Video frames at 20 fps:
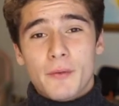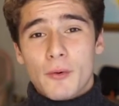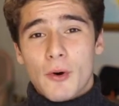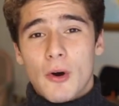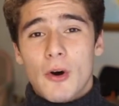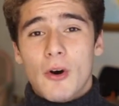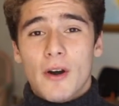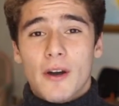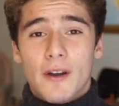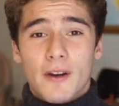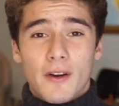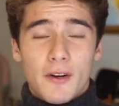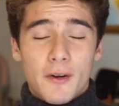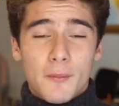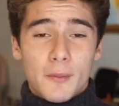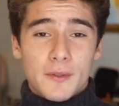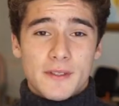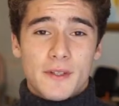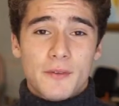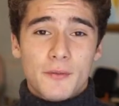raw and
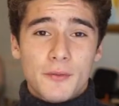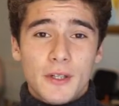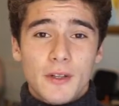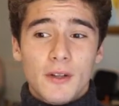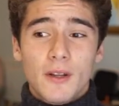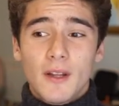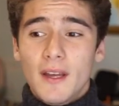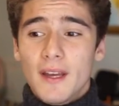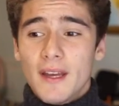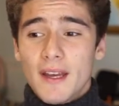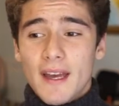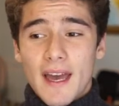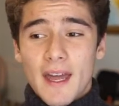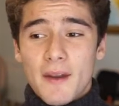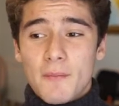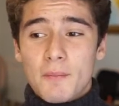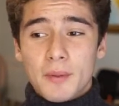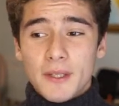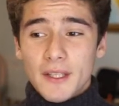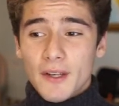100% real.
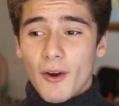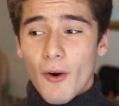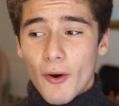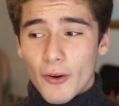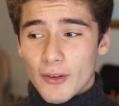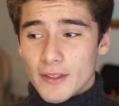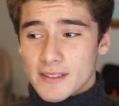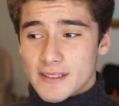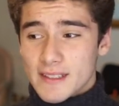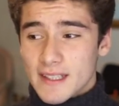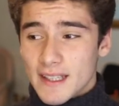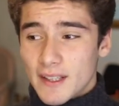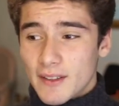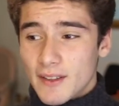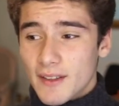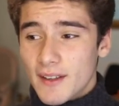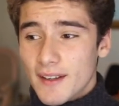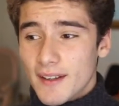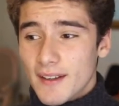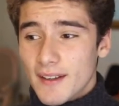And be honest, like,